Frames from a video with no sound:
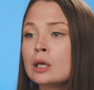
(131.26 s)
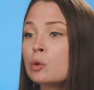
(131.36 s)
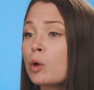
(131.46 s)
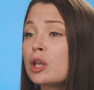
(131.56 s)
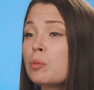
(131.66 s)
He
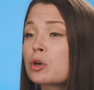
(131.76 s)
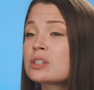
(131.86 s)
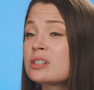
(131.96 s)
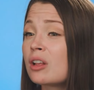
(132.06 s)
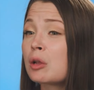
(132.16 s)
and William were
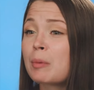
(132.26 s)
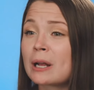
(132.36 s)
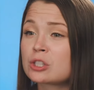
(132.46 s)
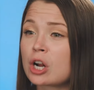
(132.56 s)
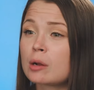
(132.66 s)
still on
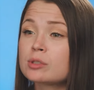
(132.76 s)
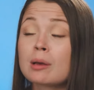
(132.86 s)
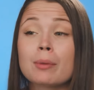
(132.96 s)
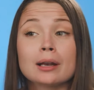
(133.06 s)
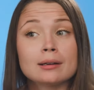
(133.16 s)
bad terms,
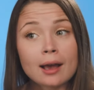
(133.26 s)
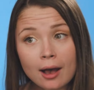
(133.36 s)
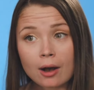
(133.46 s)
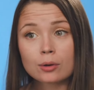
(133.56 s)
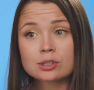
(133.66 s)
and by
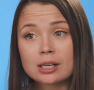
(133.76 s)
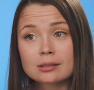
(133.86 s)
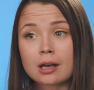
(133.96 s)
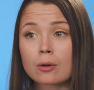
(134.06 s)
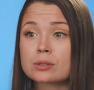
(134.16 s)
now,
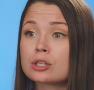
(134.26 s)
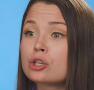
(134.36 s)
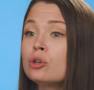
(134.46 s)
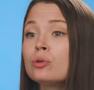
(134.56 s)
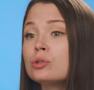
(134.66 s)
TikTok was a
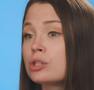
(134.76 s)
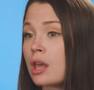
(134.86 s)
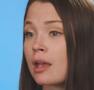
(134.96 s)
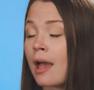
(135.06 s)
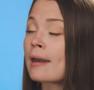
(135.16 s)
huge
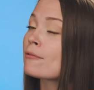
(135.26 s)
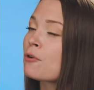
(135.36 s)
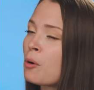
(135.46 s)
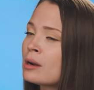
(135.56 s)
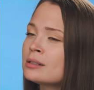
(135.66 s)
thing, and of
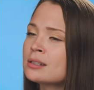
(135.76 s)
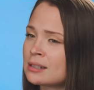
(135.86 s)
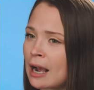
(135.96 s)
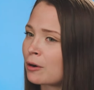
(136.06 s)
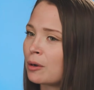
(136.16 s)
course,
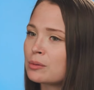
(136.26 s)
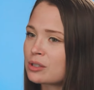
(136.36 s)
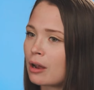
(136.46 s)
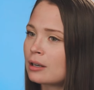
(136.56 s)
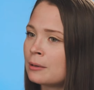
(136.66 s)
Zachary was on